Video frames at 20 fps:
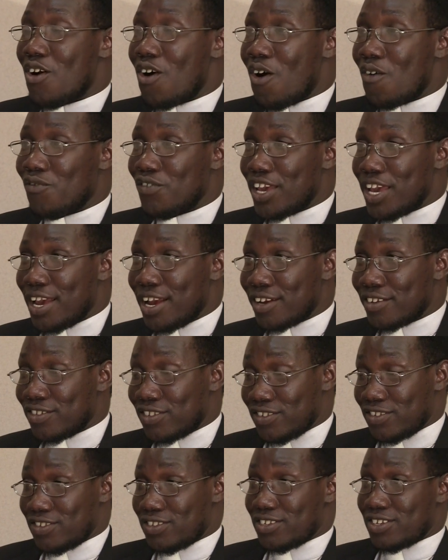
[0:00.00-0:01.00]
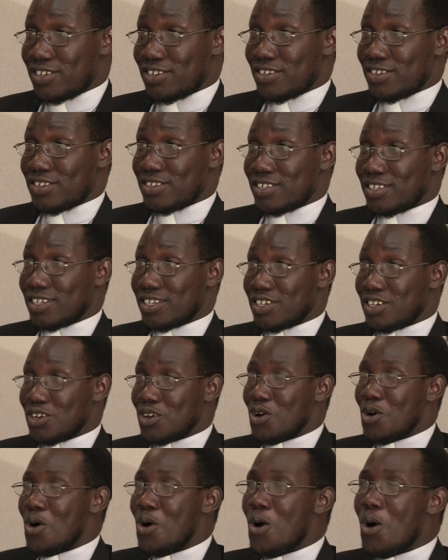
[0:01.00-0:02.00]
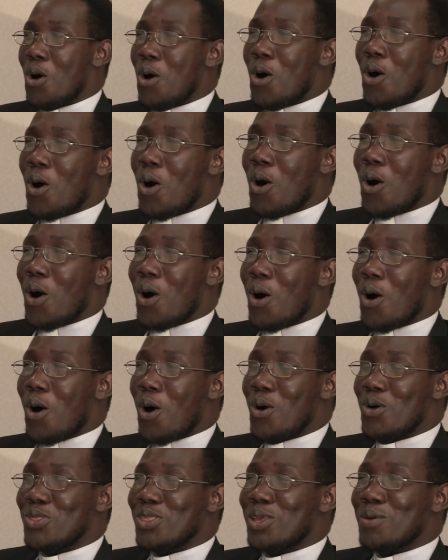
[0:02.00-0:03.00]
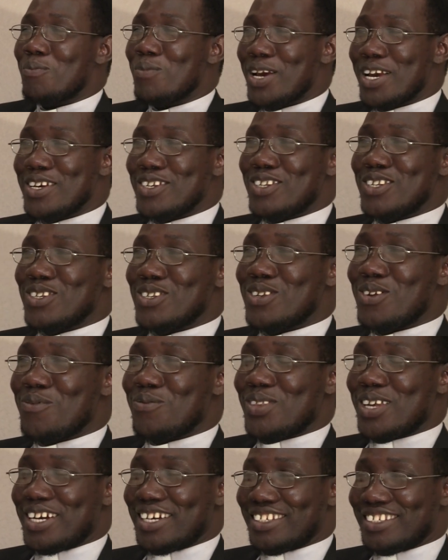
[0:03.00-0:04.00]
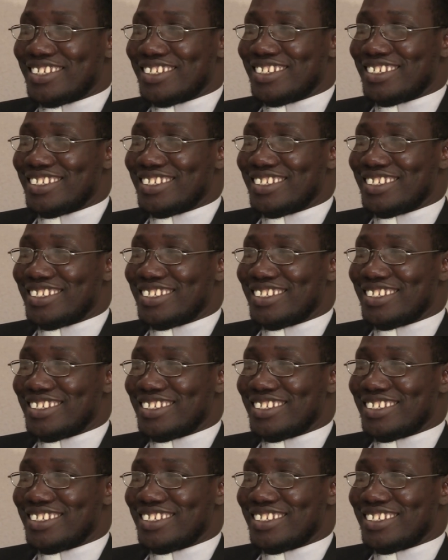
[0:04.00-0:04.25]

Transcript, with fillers: of existence. On the basis of that,